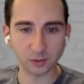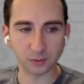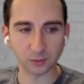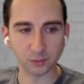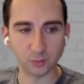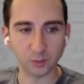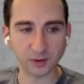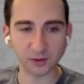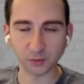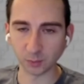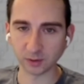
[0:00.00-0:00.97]
walk you through
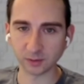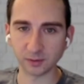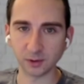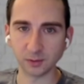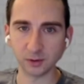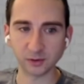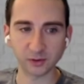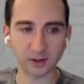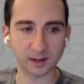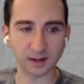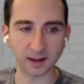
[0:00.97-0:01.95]
what this workflow
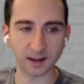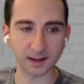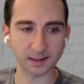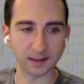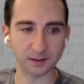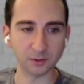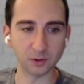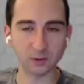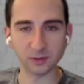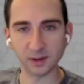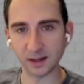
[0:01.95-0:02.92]
looks like at a high
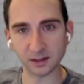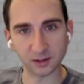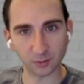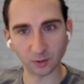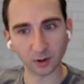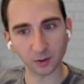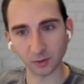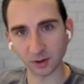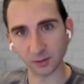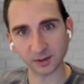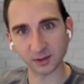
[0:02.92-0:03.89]
level. And don't worry,
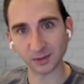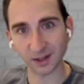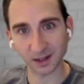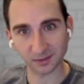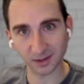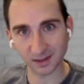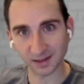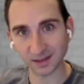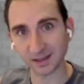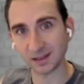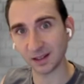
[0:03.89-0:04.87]
we're going to dive
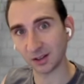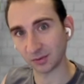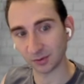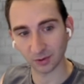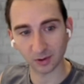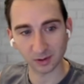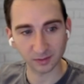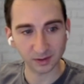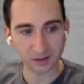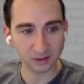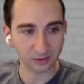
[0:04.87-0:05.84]
into the details for all
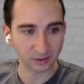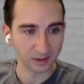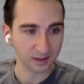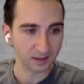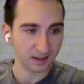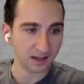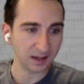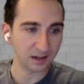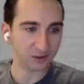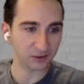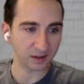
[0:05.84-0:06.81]
of these
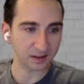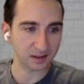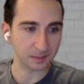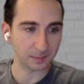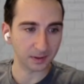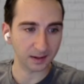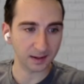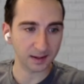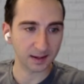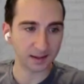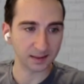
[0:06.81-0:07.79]
in a second, but
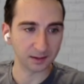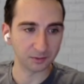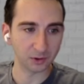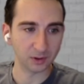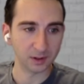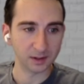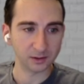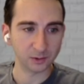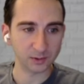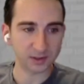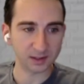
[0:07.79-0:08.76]
at a high level,
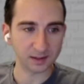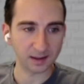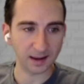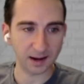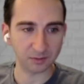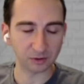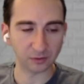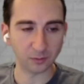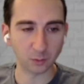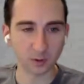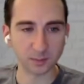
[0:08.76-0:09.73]
going to have this
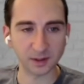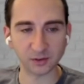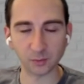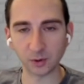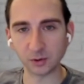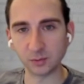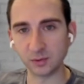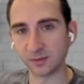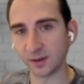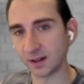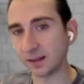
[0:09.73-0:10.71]
form. That's where you
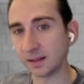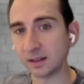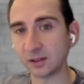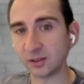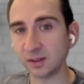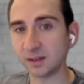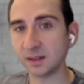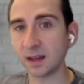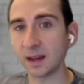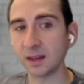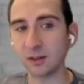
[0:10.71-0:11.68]
define the
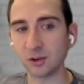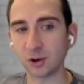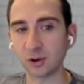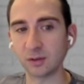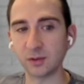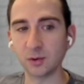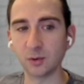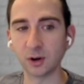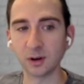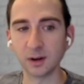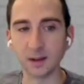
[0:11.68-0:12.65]
CTA, the target
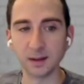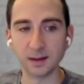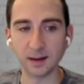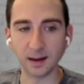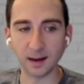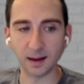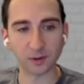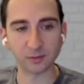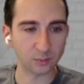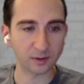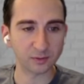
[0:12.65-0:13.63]
viewer, and the
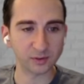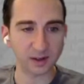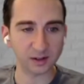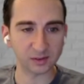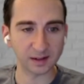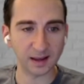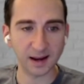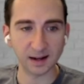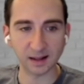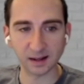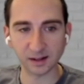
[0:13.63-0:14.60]
reference that is then
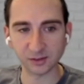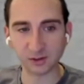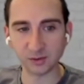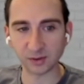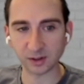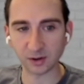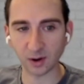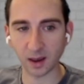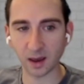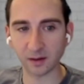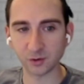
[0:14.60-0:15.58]
analyzed using your
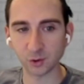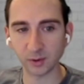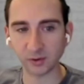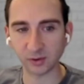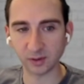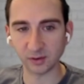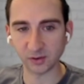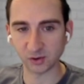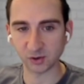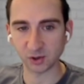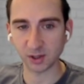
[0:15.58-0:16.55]
AI of choice,
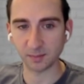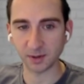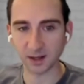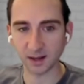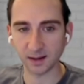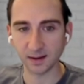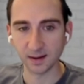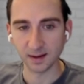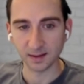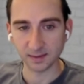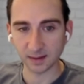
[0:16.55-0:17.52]
such as Gemini.
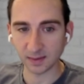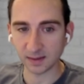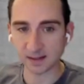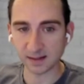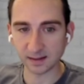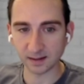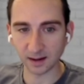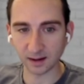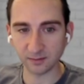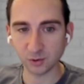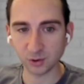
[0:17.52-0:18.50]
Then the
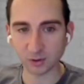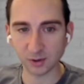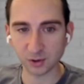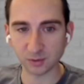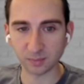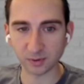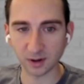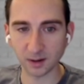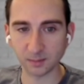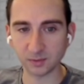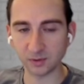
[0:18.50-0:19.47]
video generation
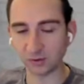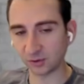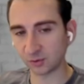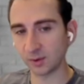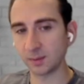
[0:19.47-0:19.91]
prompt, the